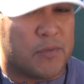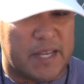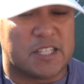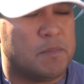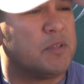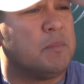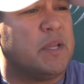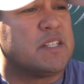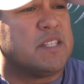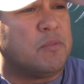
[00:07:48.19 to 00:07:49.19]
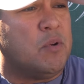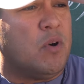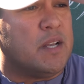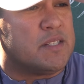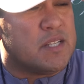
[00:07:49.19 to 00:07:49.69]
things, but the biggest thing we
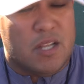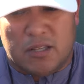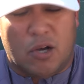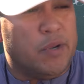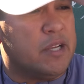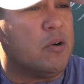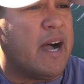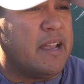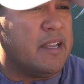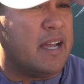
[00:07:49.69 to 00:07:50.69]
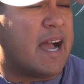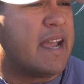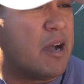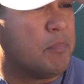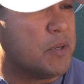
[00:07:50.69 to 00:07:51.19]
want is low ego, high output.